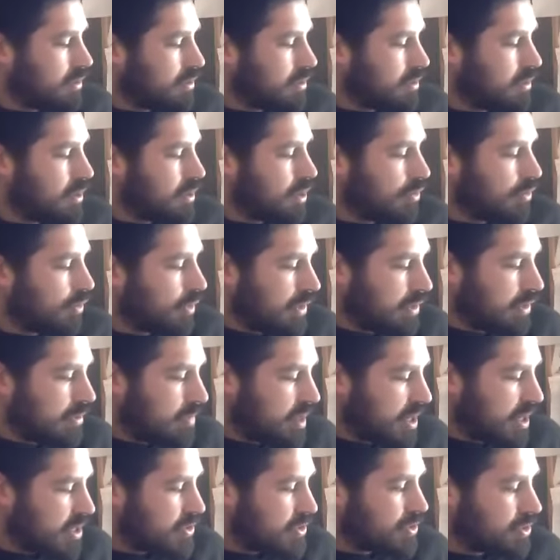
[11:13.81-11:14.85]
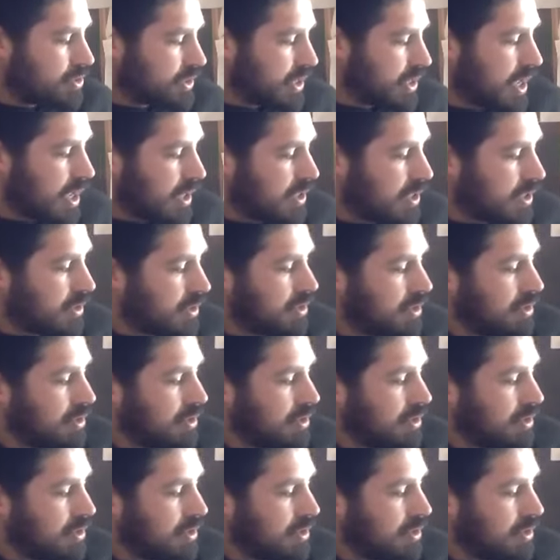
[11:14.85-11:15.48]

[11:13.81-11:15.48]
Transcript: in the major deck,